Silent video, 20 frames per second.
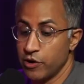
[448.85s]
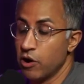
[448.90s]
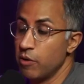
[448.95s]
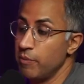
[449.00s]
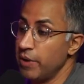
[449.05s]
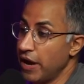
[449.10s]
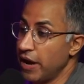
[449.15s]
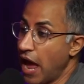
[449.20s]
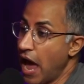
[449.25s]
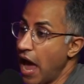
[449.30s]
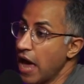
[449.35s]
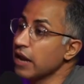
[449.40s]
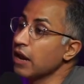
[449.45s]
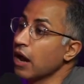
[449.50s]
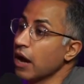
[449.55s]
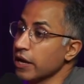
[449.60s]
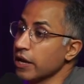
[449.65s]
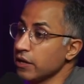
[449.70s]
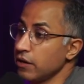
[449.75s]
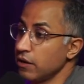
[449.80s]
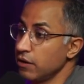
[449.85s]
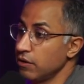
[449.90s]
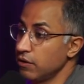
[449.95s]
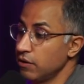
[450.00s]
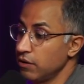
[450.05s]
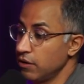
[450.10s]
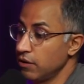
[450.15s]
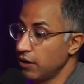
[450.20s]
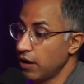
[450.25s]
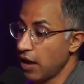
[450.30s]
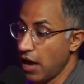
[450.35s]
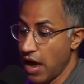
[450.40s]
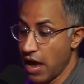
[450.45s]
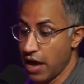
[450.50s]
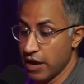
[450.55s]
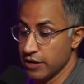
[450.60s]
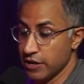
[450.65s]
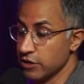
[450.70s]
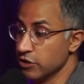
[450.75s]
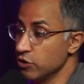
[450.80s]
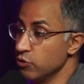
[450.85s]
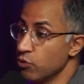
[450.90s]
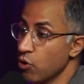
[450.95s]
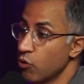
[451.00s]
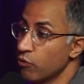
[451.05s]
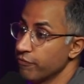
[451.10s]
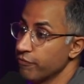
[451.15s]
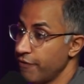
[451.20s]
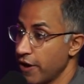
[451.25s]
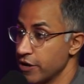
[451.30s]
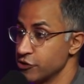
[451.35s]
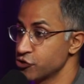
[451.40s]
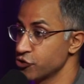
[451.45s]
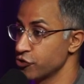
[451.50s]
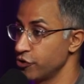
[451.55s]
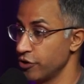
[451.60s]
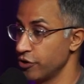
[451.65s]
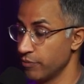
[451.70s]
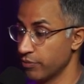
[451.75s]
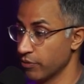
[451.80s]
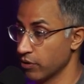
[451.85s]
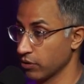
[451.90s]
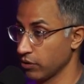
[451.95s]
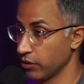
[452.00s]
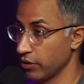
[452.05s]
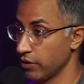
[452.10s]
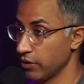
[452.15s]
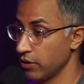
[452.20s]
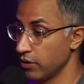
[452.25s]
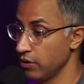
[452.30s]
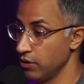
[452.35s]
a Manhattanite, yeah. And you don't venture into Brooklyn.